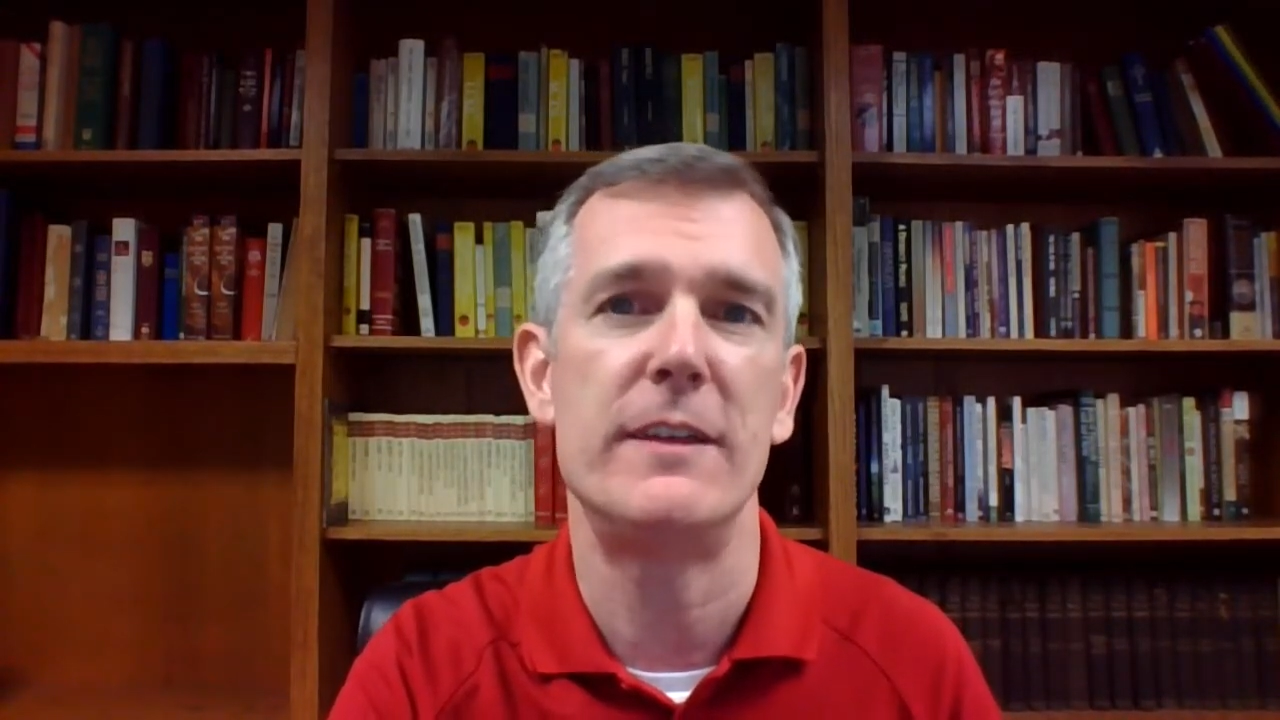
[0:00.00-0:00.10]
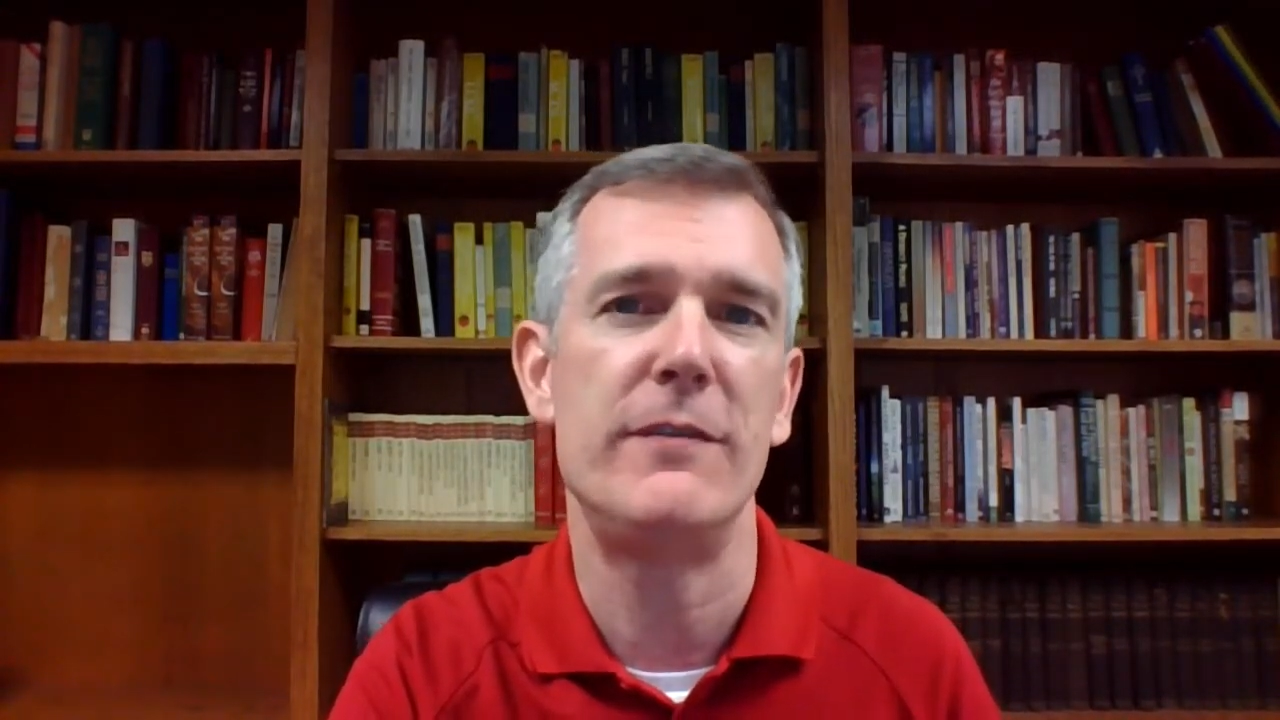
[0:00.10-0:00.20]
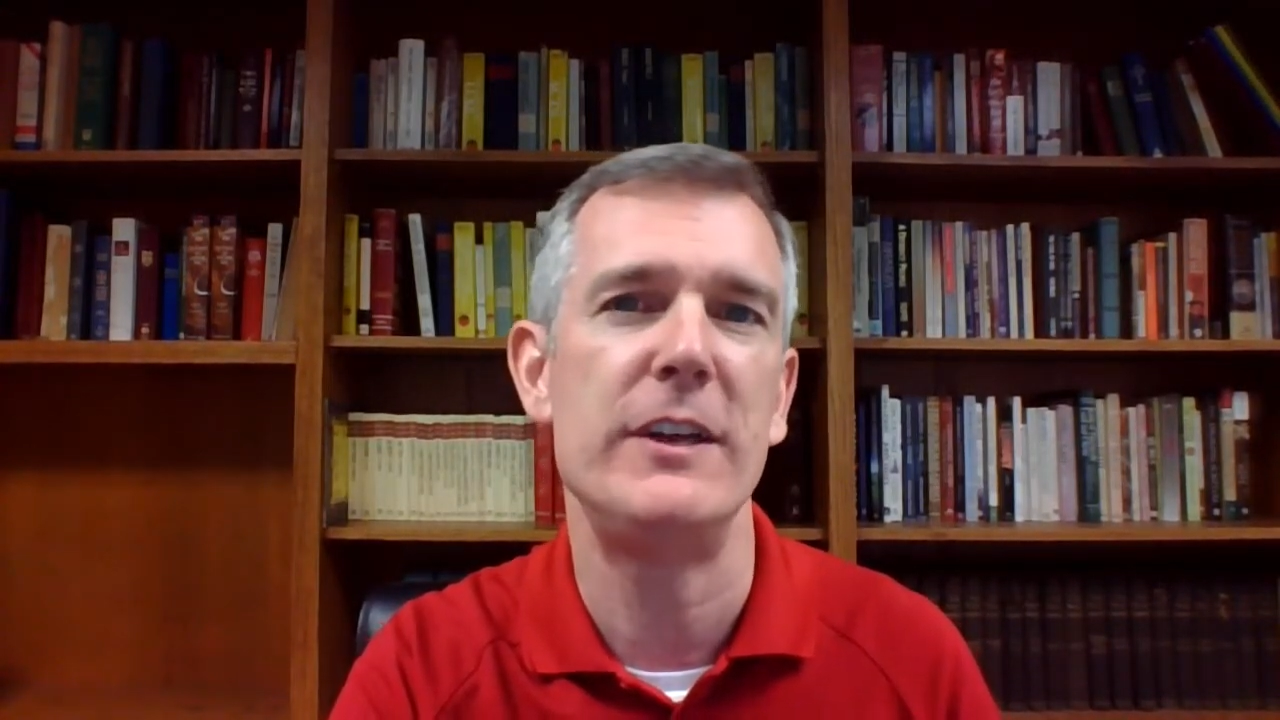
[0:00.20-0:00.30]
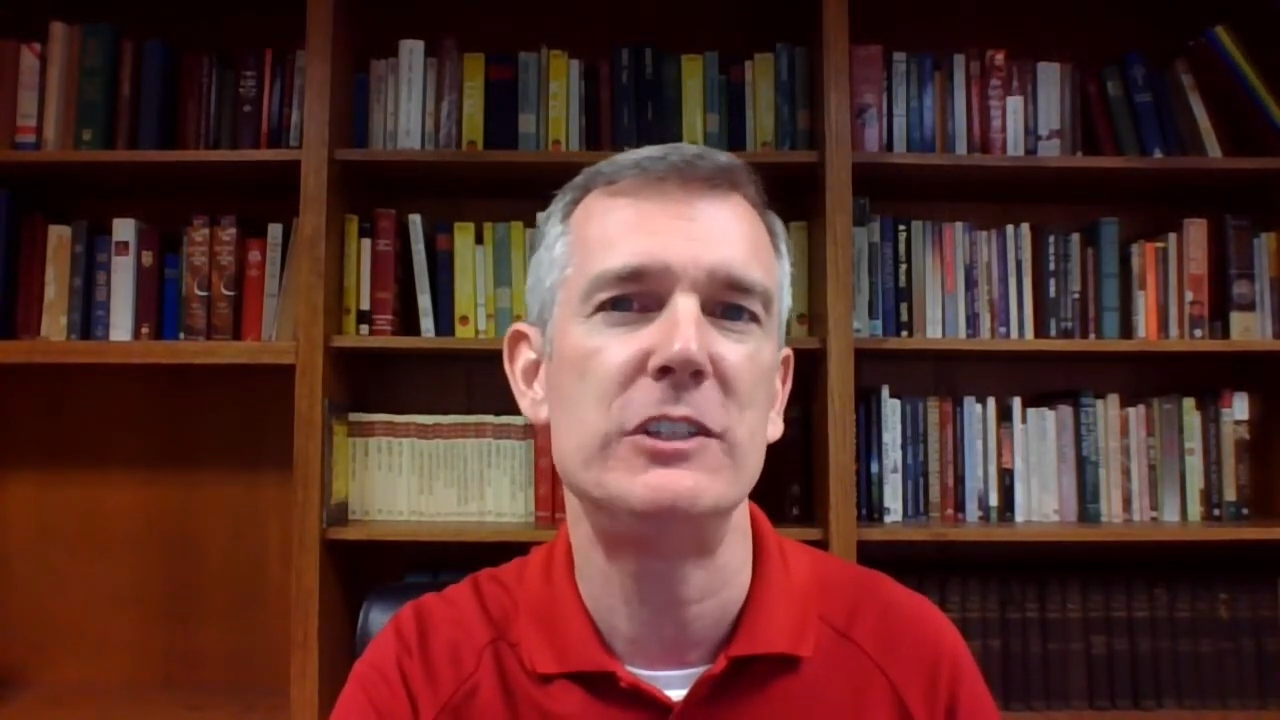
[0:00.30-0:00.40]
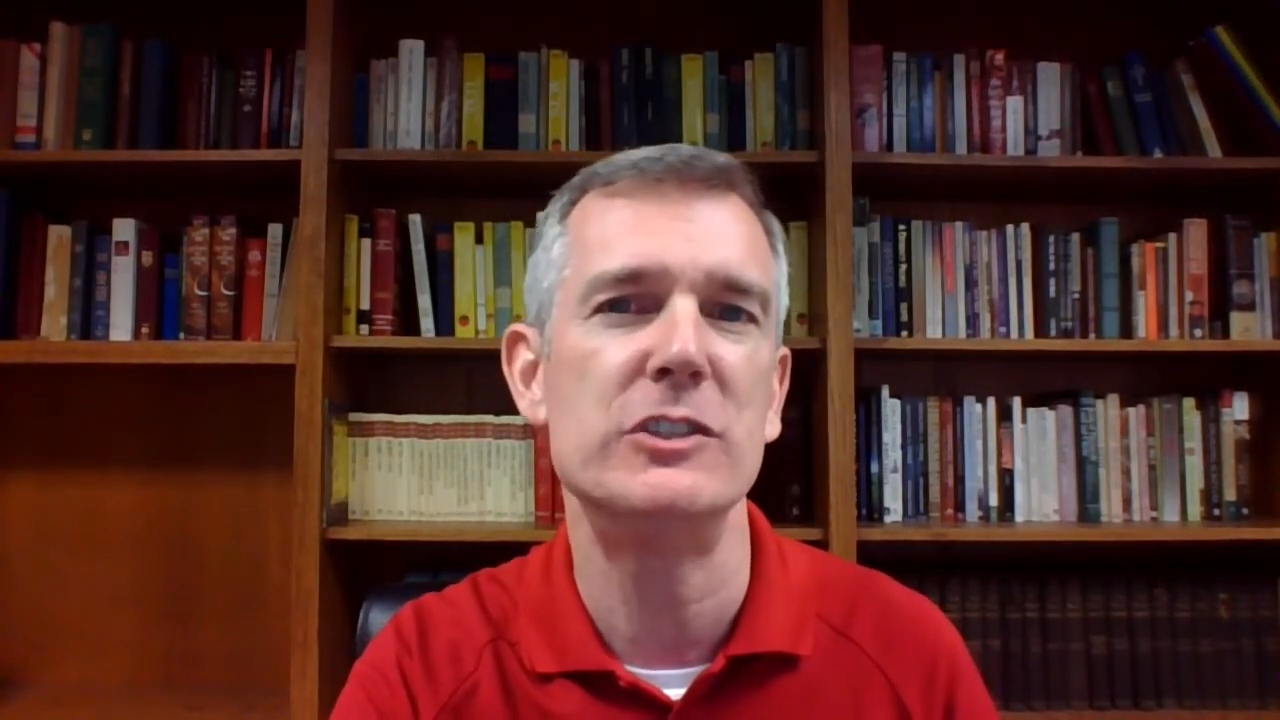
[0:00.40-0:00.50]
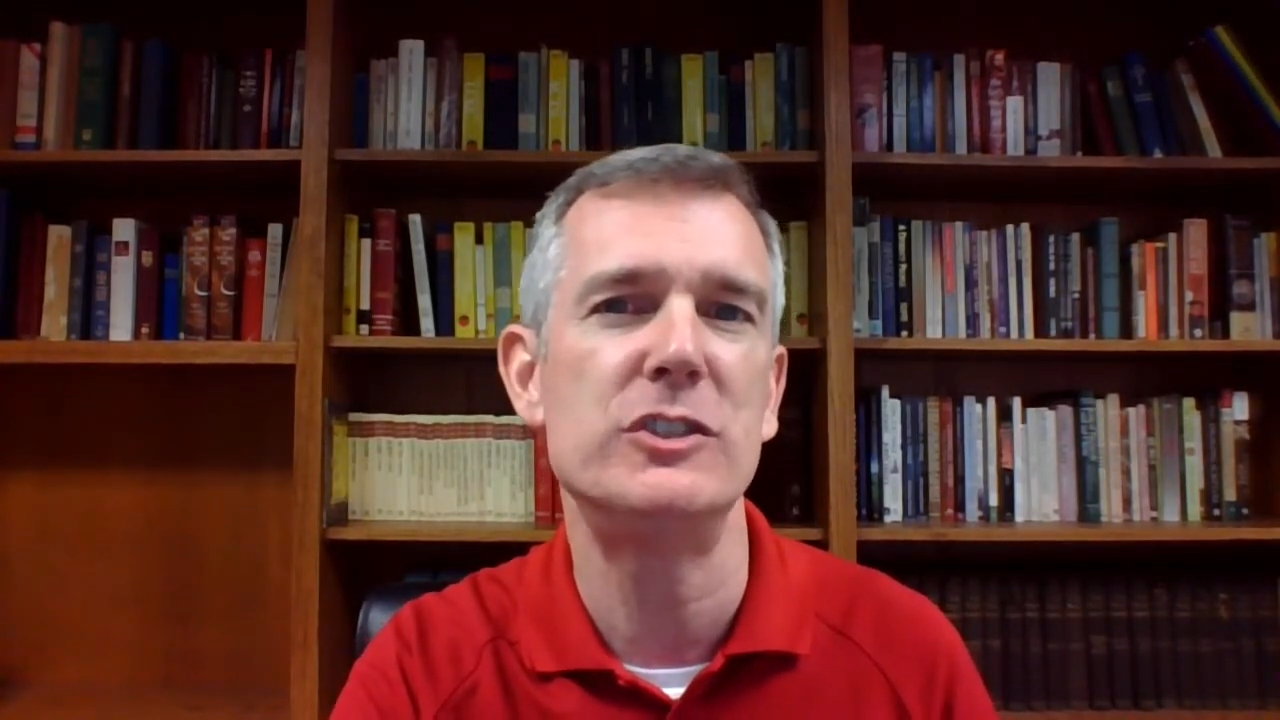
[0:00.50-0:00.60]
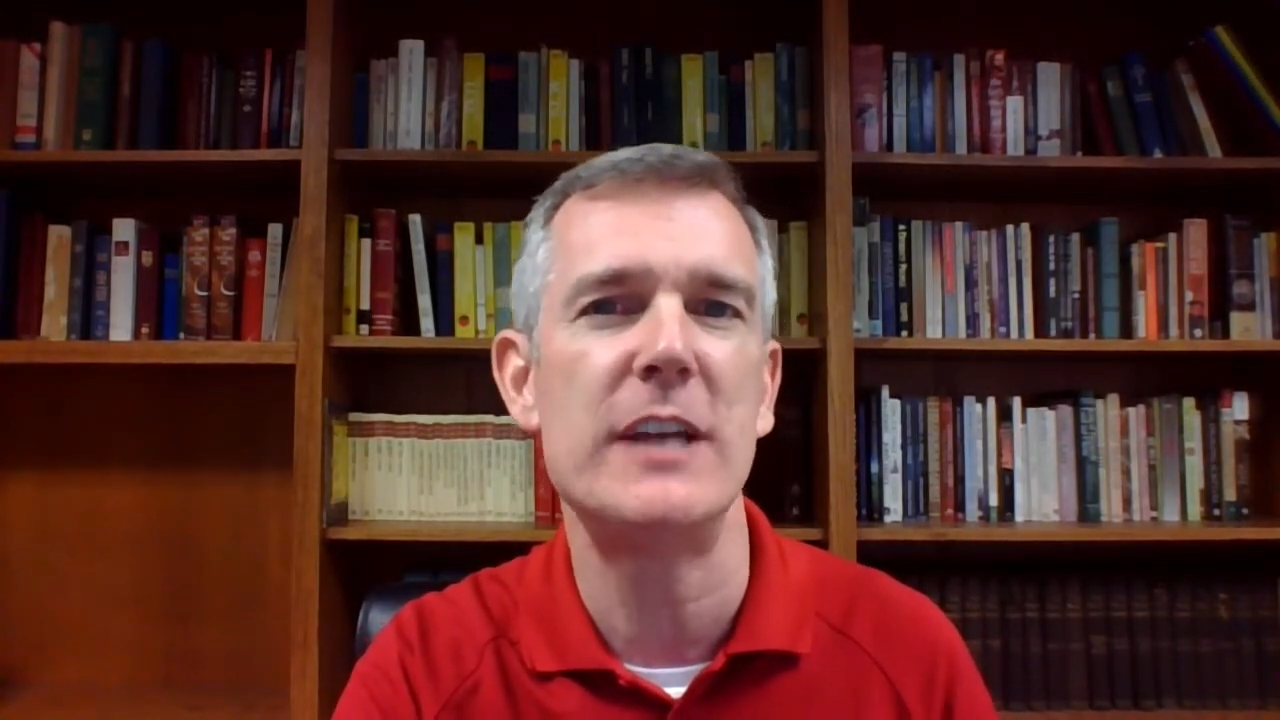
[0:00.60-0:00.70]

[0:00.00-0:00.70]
Ephesians